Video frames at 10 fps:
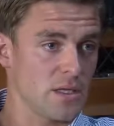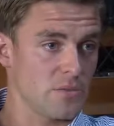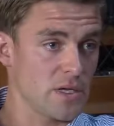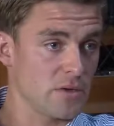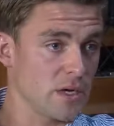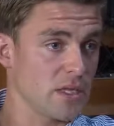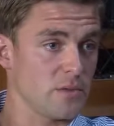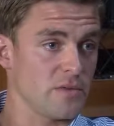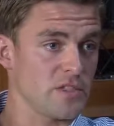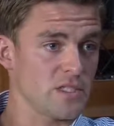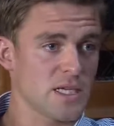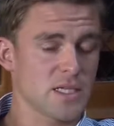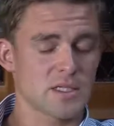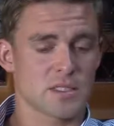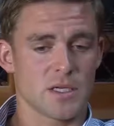Belgrade that we've just
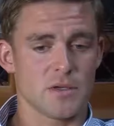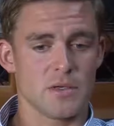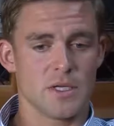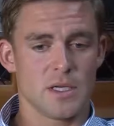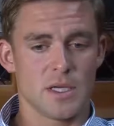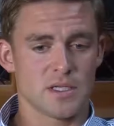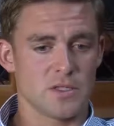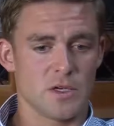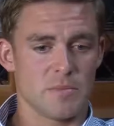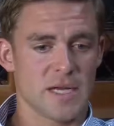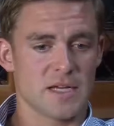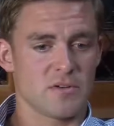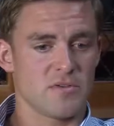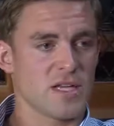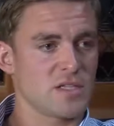had. So it's not a bad
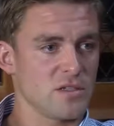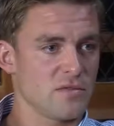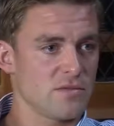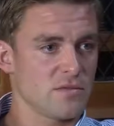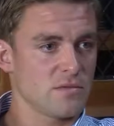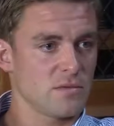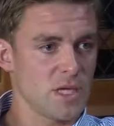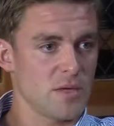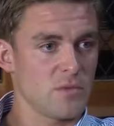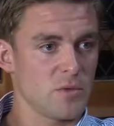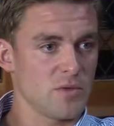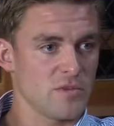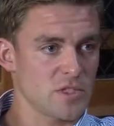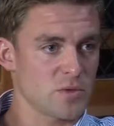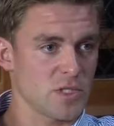reflection of him that we've
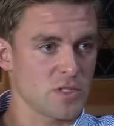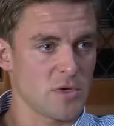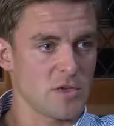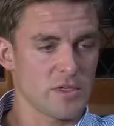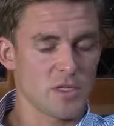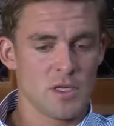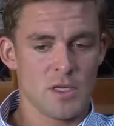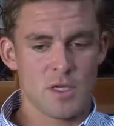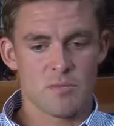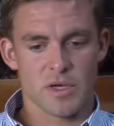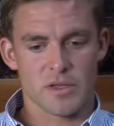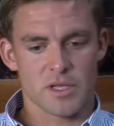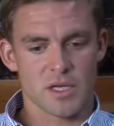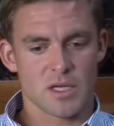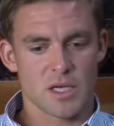just switched them over, but I
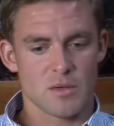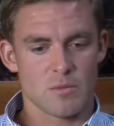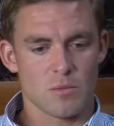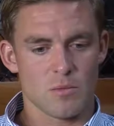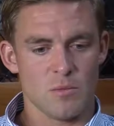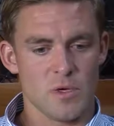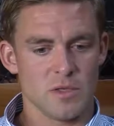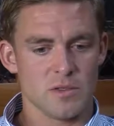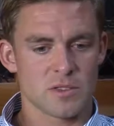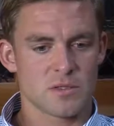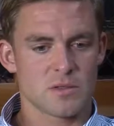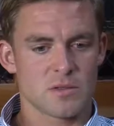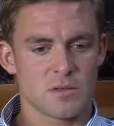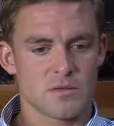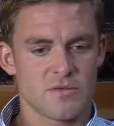think Will's
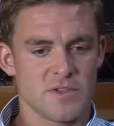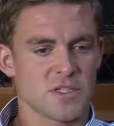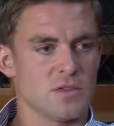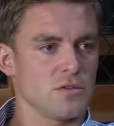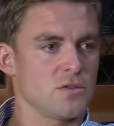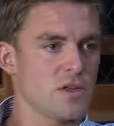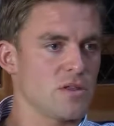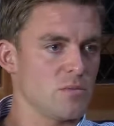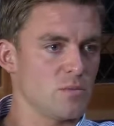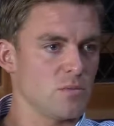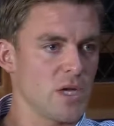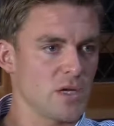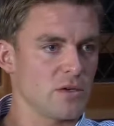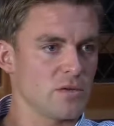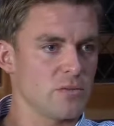physical strength and
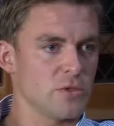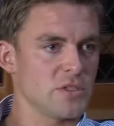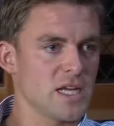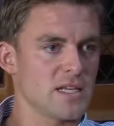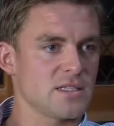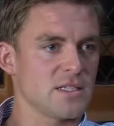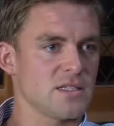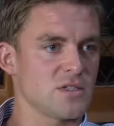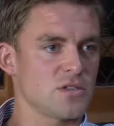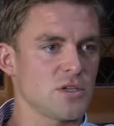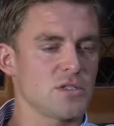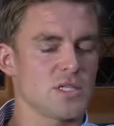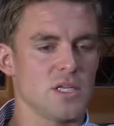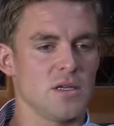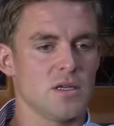hunger and brutality in the stroke
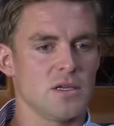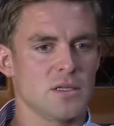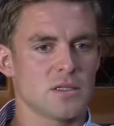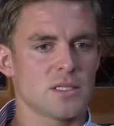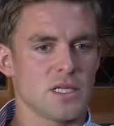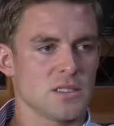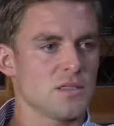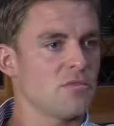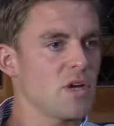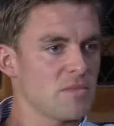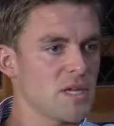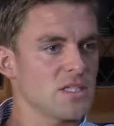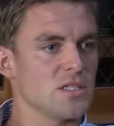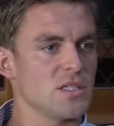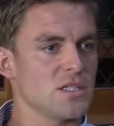seat sends the right
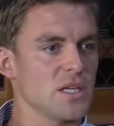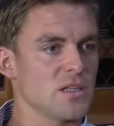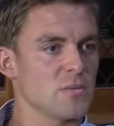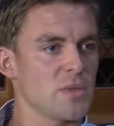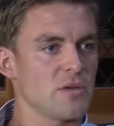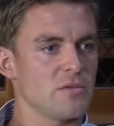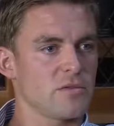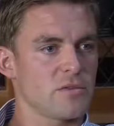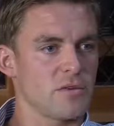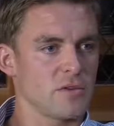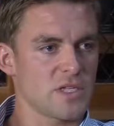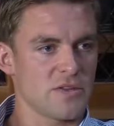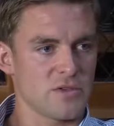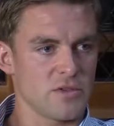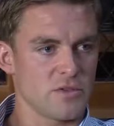messages down the boat through
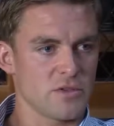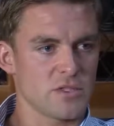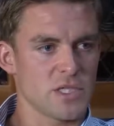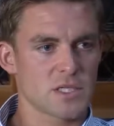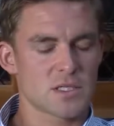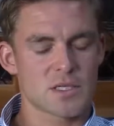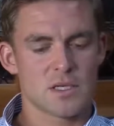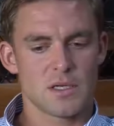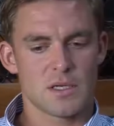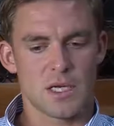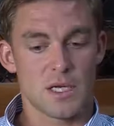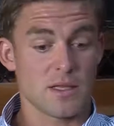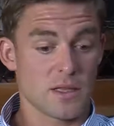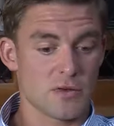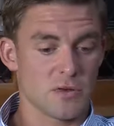7 and through 6,
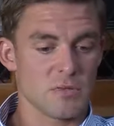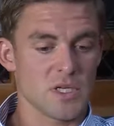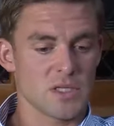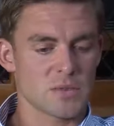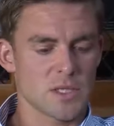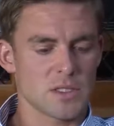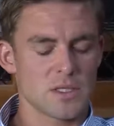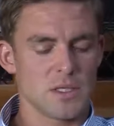and then through me as well.